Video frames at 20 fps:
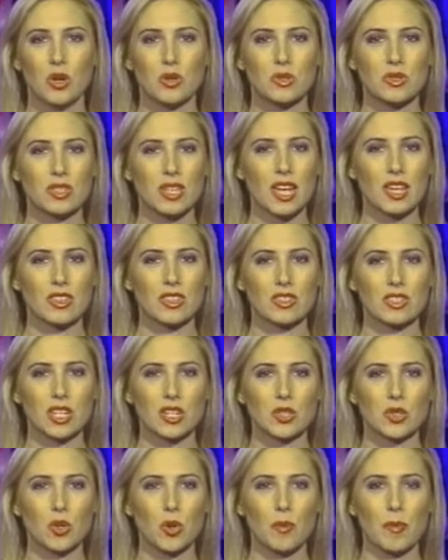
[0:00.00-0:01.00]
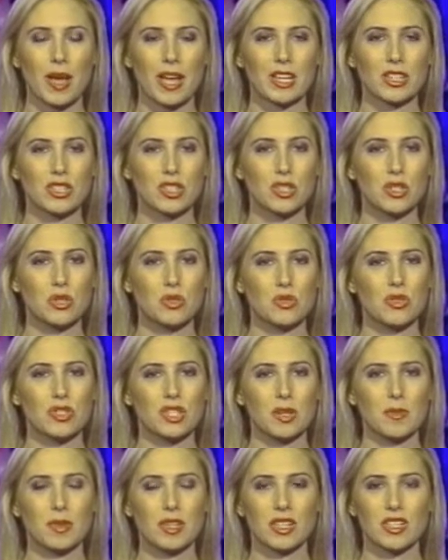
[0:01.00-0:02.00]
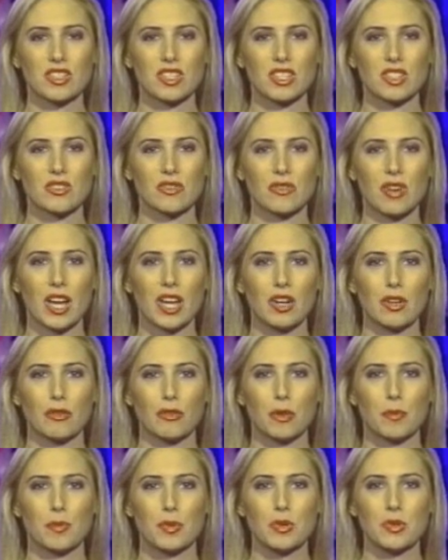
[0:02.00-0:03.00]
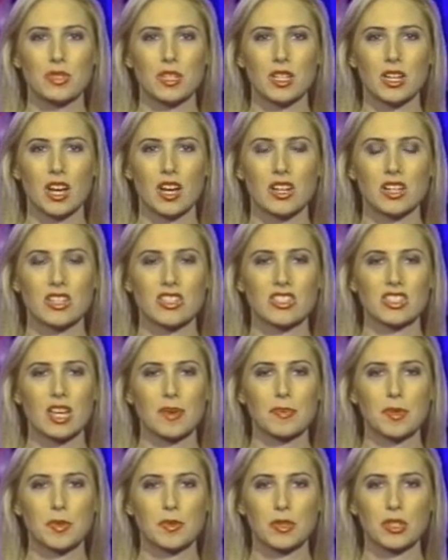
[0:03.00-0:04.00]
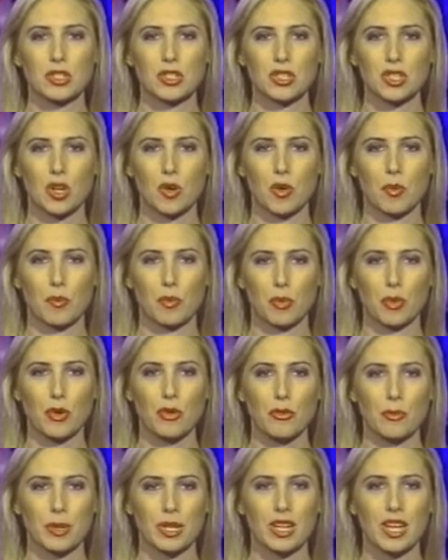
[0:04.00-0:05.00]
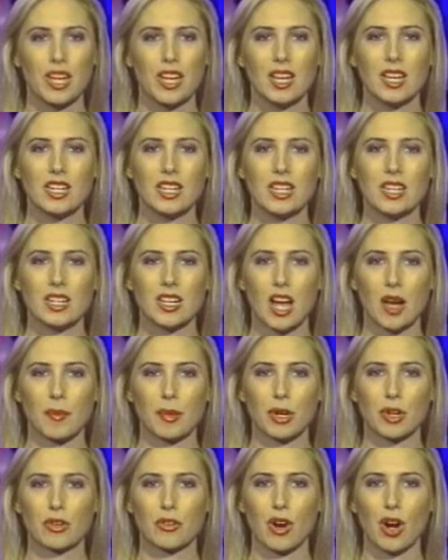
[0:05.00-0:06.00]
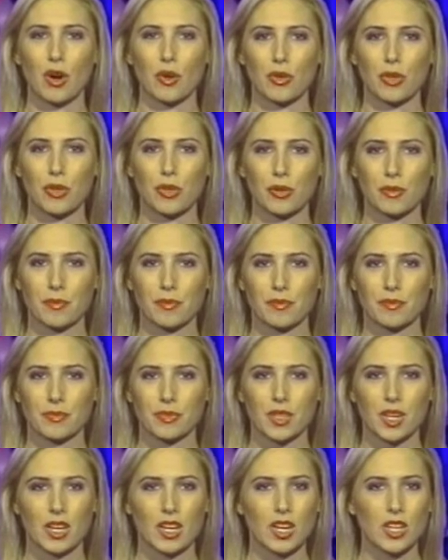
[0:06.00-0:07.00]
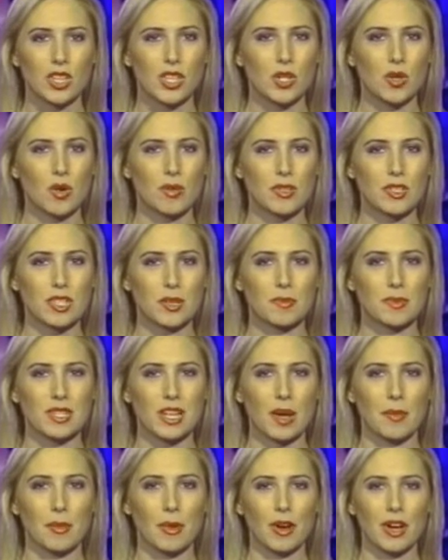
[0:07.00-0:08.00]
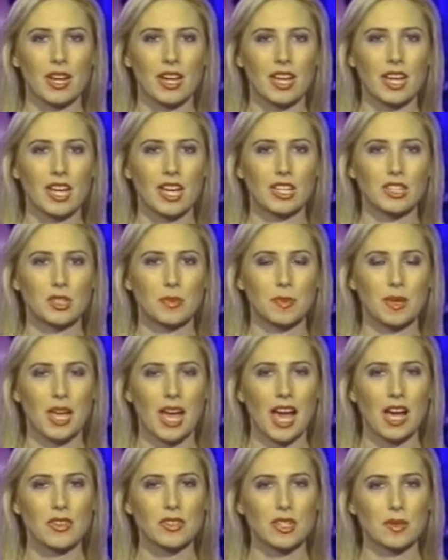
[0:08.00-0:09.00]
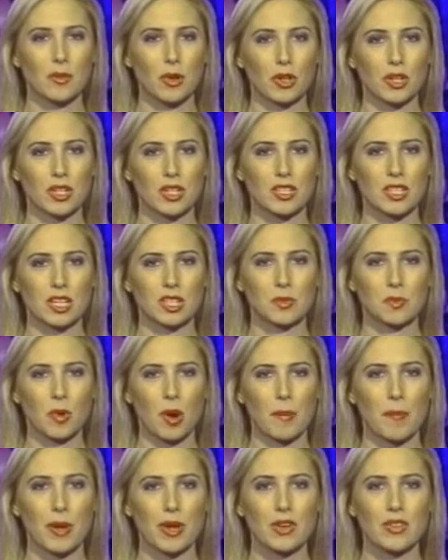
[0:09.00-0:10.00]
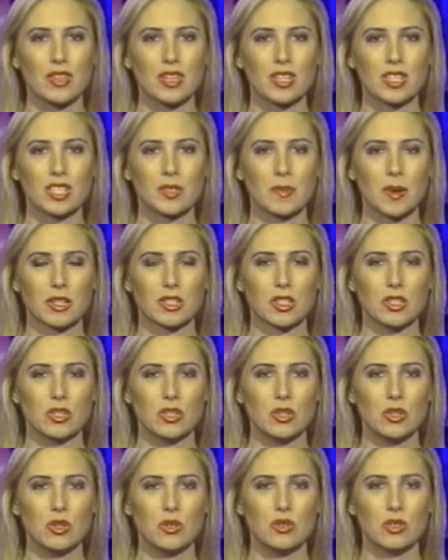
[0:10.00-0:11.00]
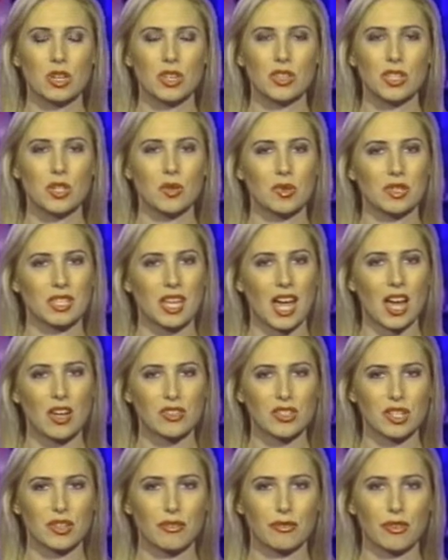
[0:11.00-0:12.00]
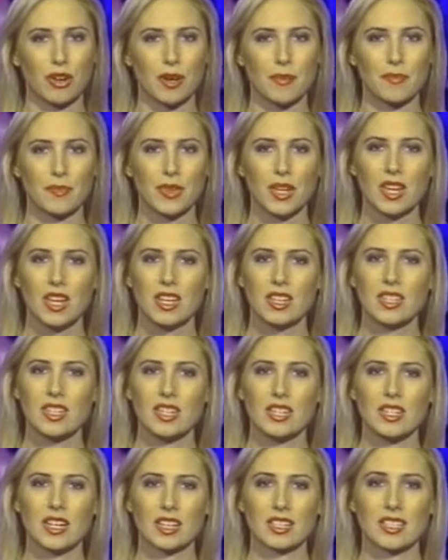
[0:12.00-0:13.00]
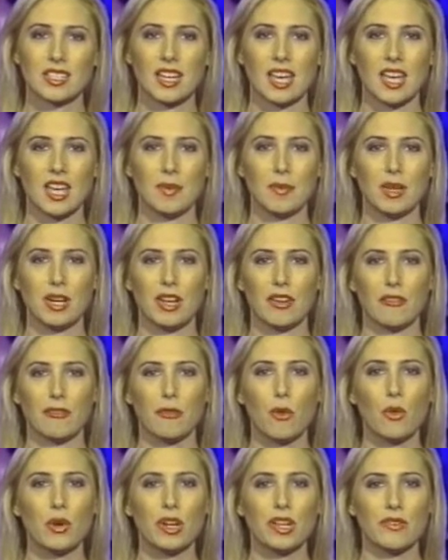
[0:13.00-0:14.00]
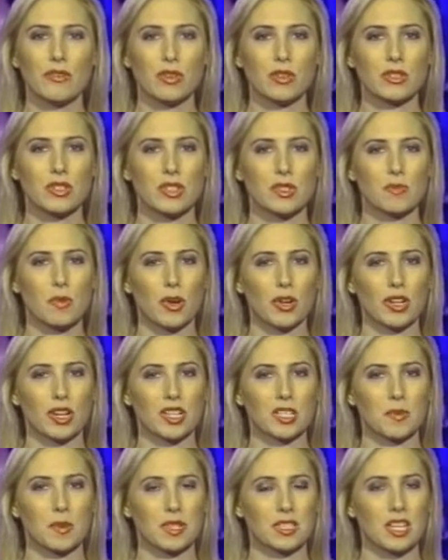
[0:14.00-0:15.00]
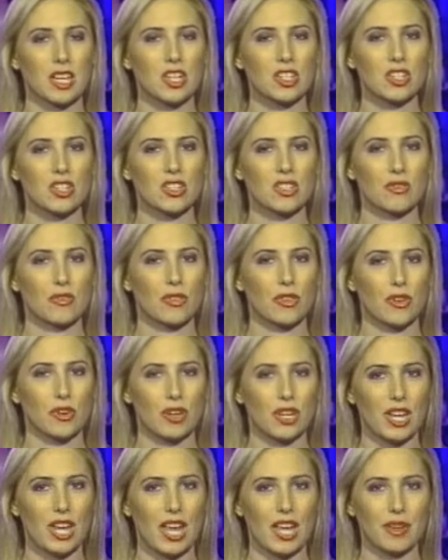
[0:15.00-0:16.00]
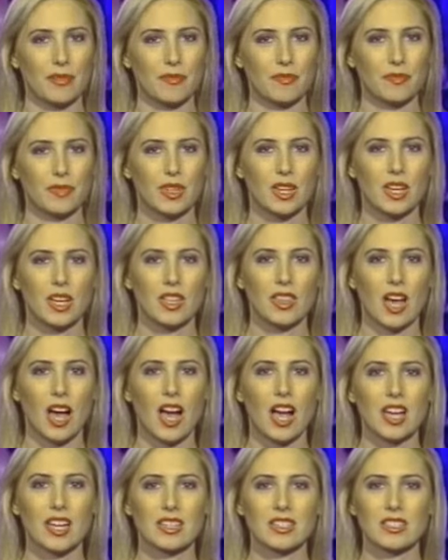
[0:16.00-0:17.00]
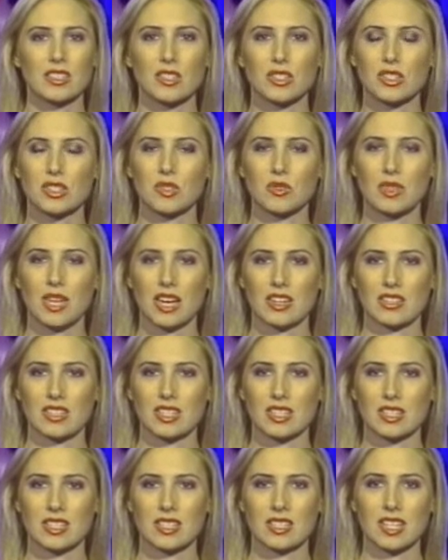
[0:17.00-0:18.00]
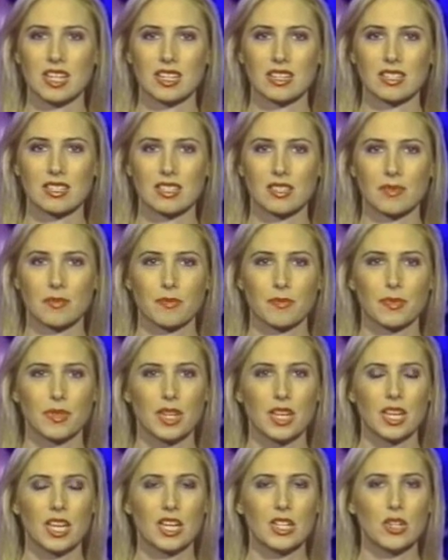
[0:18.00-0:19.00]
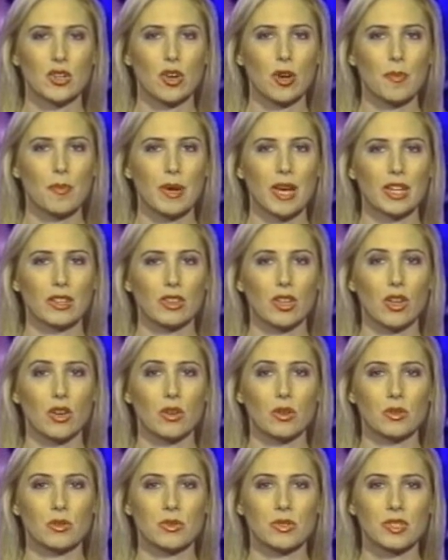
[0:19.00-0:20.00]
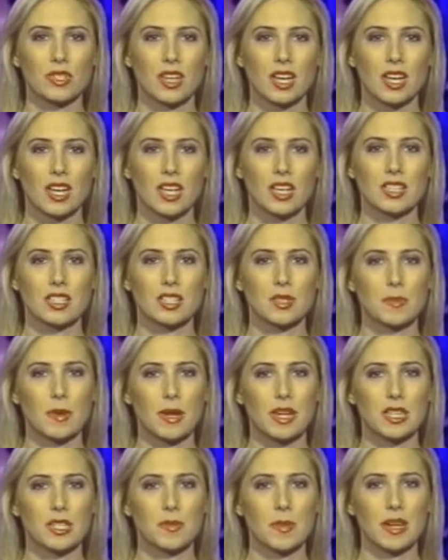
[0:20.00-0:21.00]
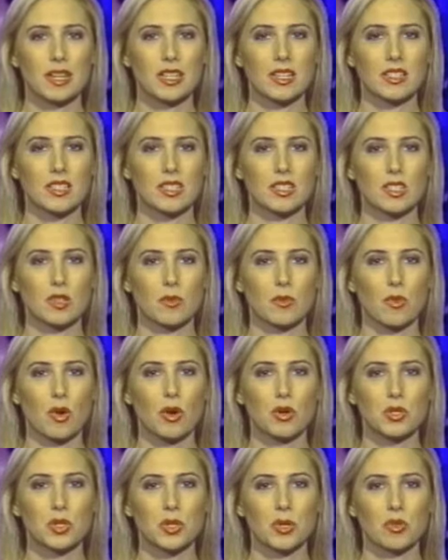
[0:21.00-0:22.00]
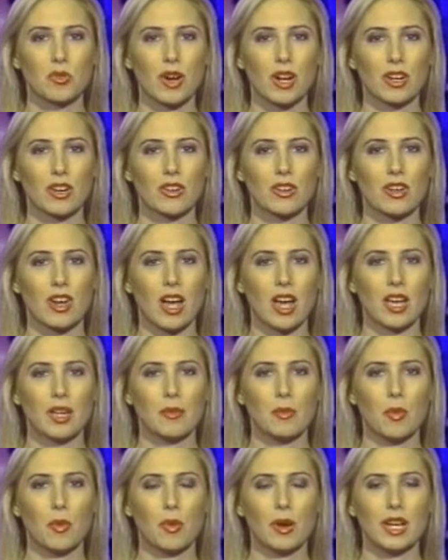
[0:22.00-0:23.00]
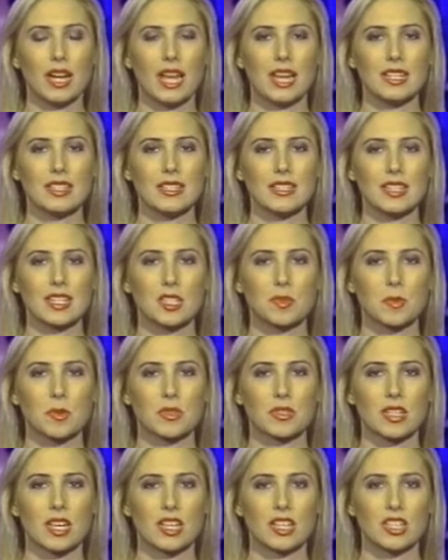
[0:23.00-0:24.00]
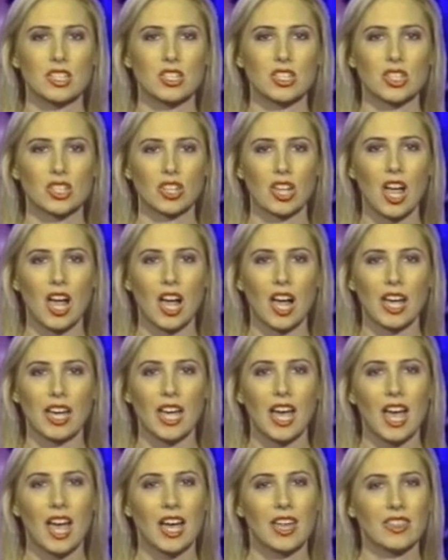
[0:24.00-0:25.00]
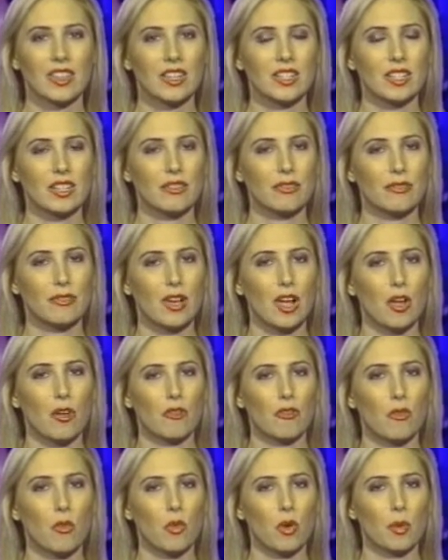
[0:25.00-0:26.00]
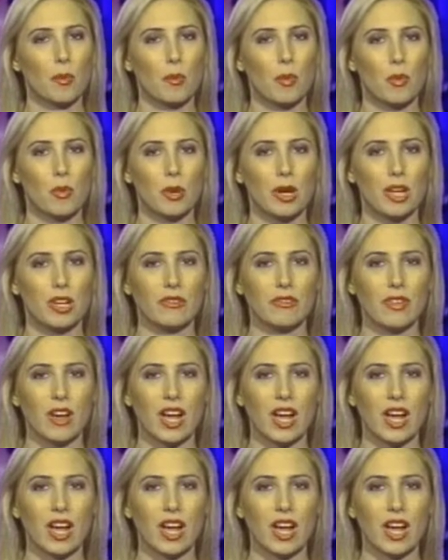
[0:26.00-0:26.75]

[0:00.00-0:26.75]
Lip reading: who said the central bank's new stimulus is vital for boosting unacceptably slow improvement in economic growth. The U.S. September NAHB housing market index brought better than expected news on the U.S. housing front. The index came in at 40 versus market expectations of 38, the highest since 2006. In Europe, bad loans in Spain's banking system rose to a record 9.86% in July, and lending fell 4.53%,